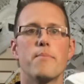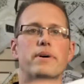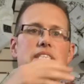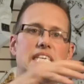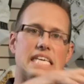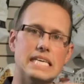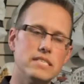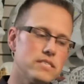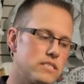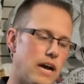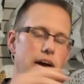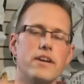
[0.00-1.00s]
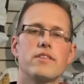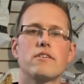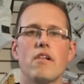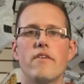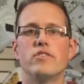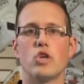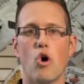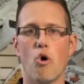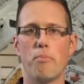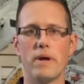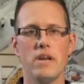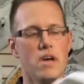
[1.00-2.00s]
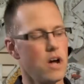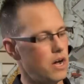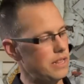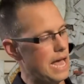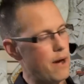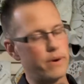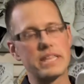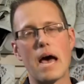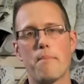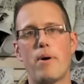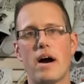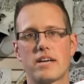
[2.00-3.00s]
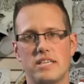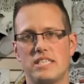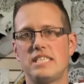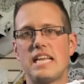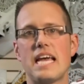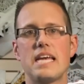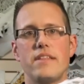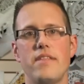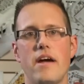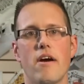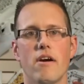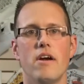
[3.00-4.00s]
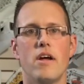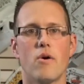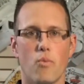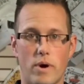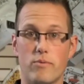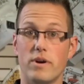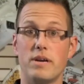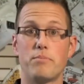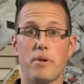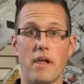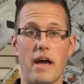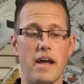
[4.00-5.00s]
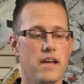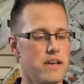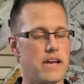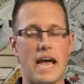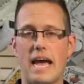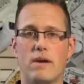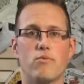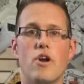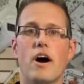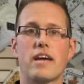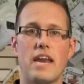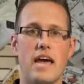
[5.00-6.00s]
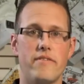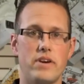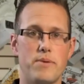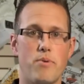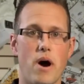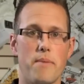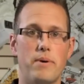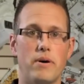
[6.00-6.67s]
but the inside of the glove is open, allowing that puck to stay in there when we're in play, and we're not gonna have any pop